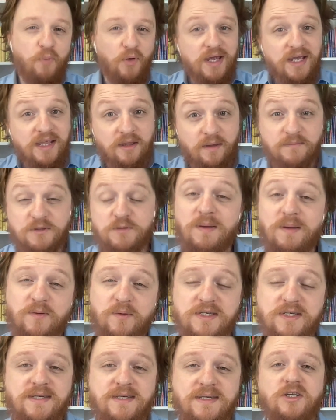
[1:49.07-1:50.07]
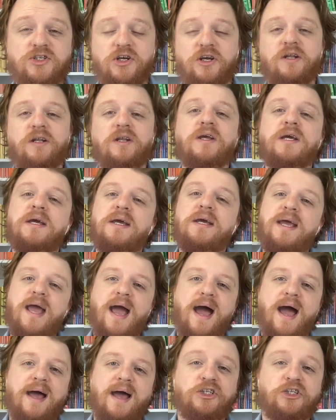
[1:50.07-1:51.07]
bringing them to people's attention
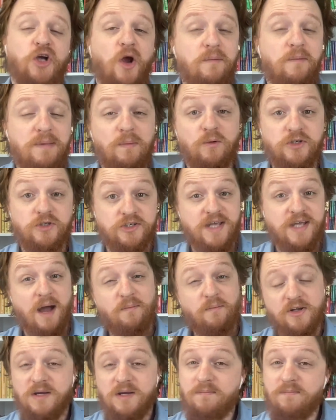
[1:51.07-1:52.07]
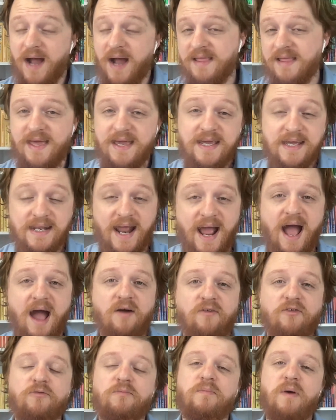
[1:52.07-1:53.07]
and showing people just how much impact they can
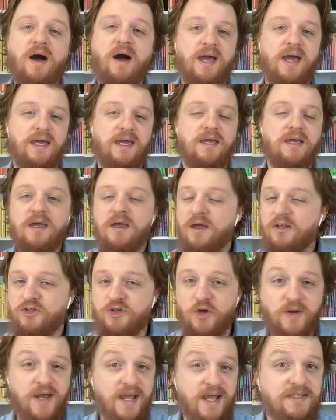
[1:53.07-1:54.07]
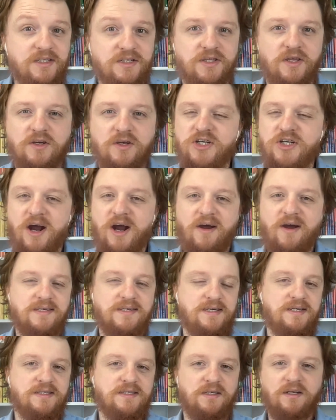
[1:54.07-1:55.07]
have by donating to those
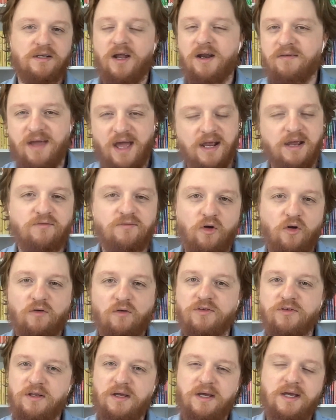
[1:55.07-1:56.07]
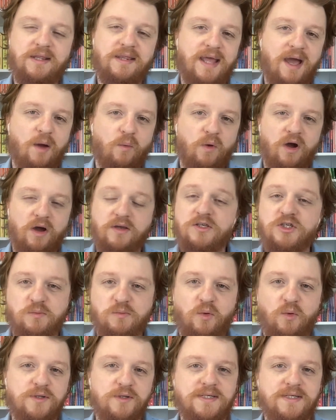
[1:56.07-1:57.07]
charities and kind of getting involved in their work and
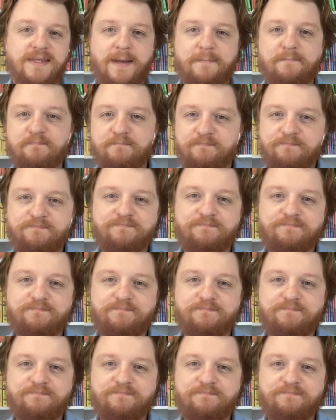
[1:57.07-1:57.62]
supporting them.